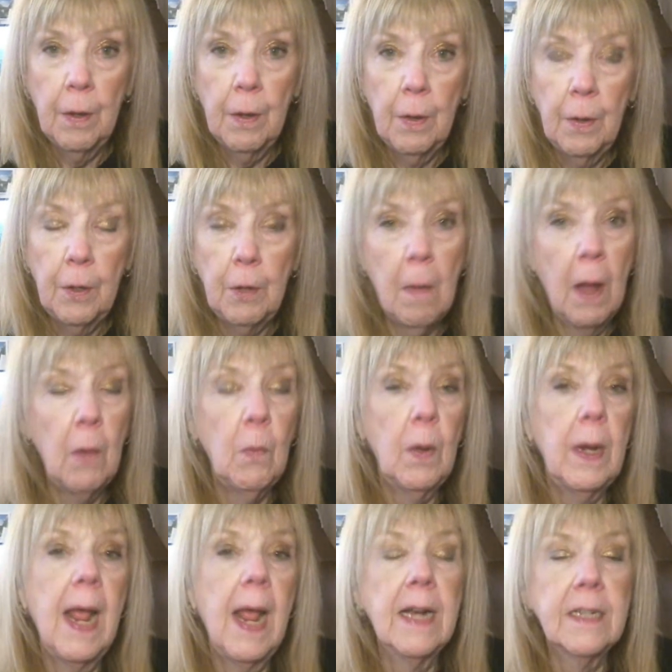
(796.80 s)
You might
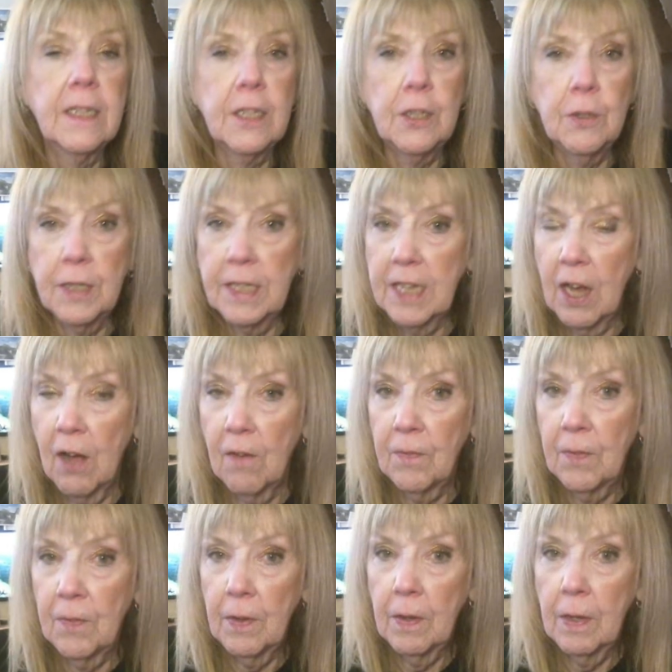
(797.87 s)
want to ask yourself,
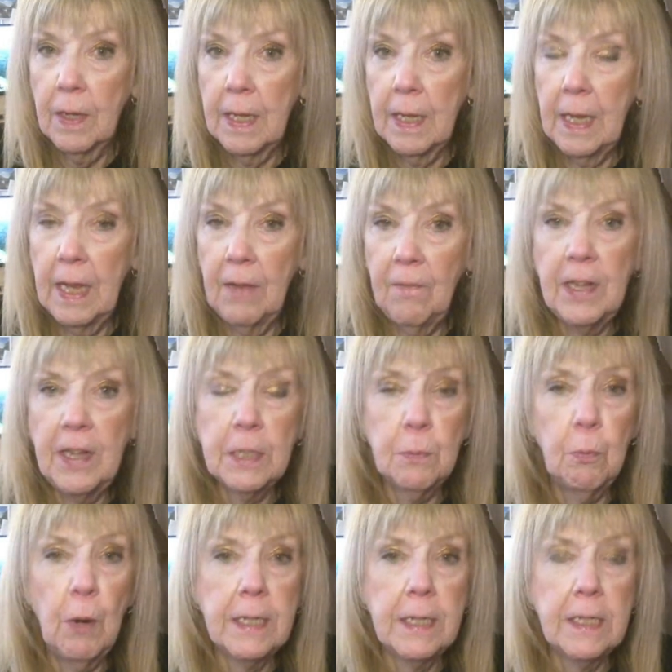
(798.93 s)
if he's
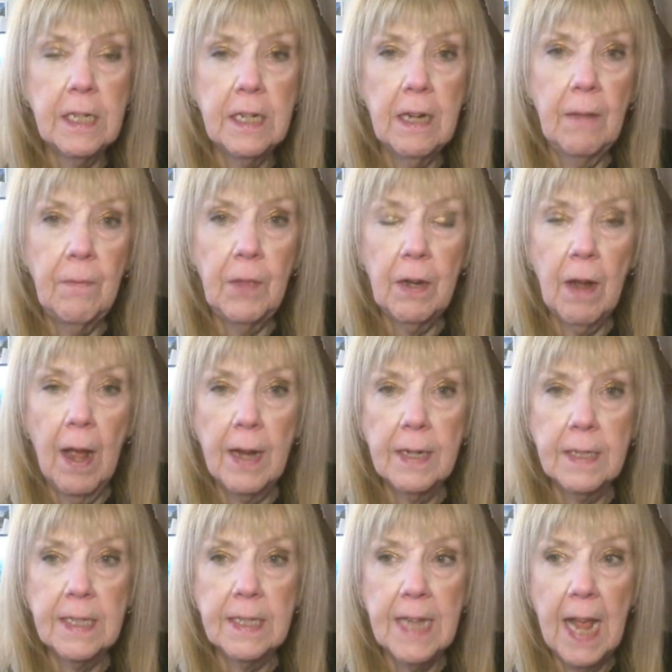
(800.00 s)
president of the
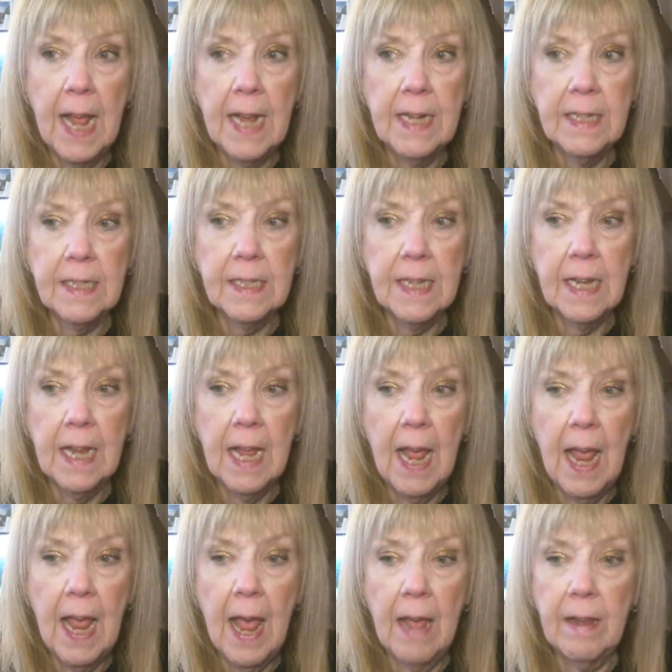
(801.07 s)
United States,
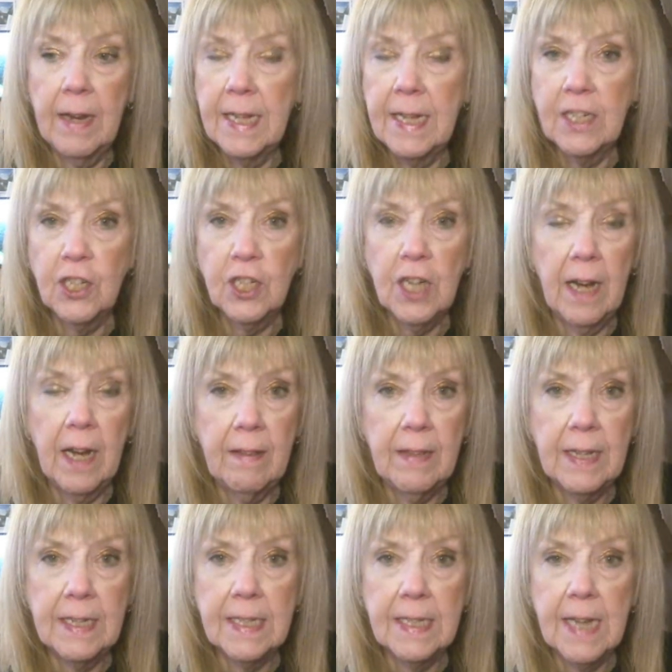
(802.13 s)
and he's shutting
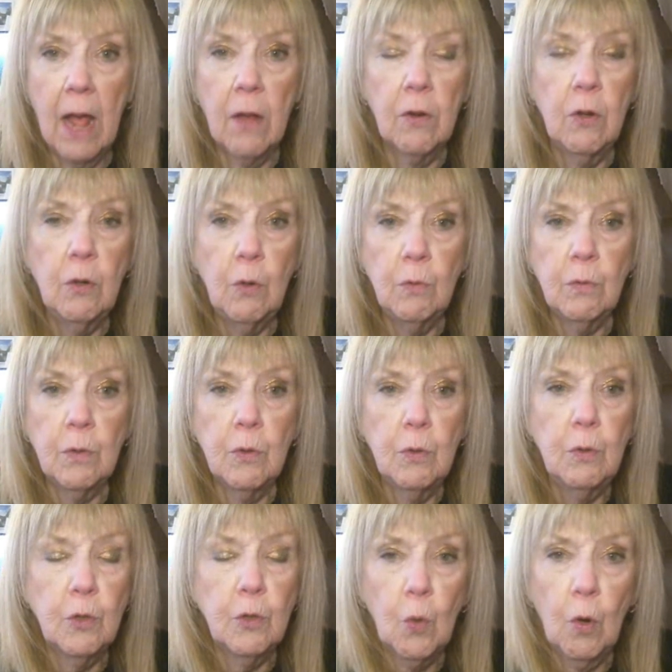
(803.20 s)
these down. Who
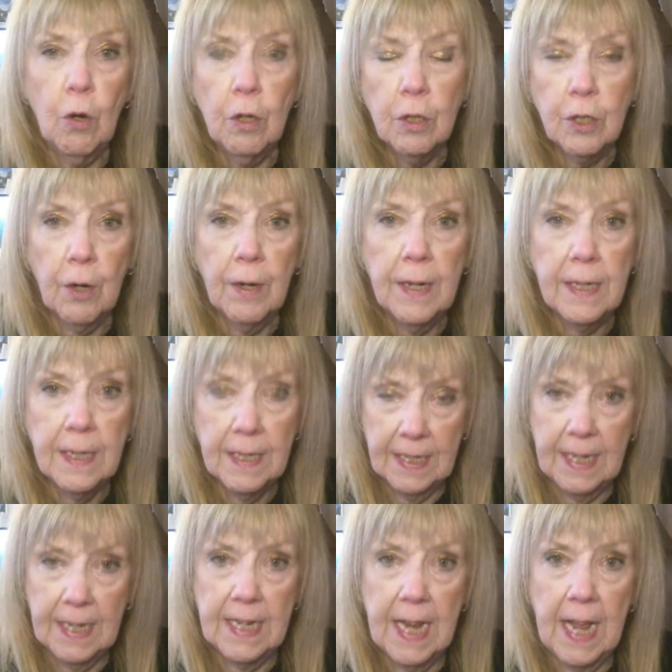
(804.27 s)
whose orders are he, is
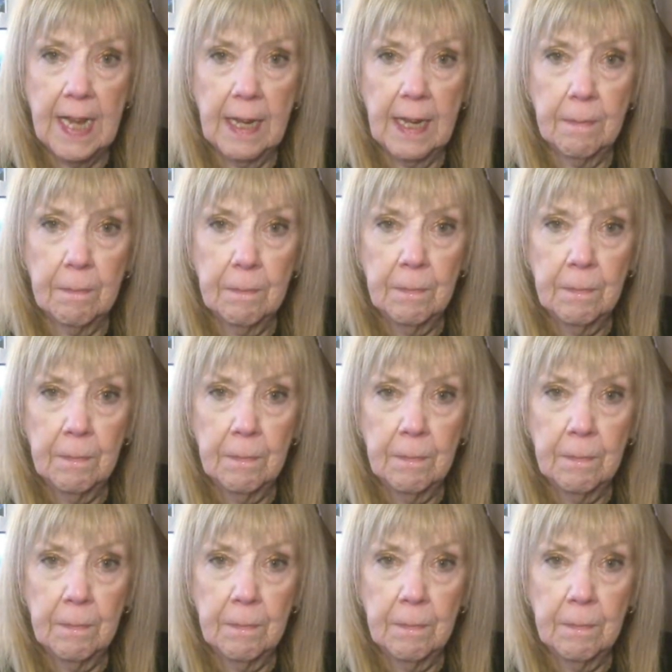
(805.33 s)
he taking?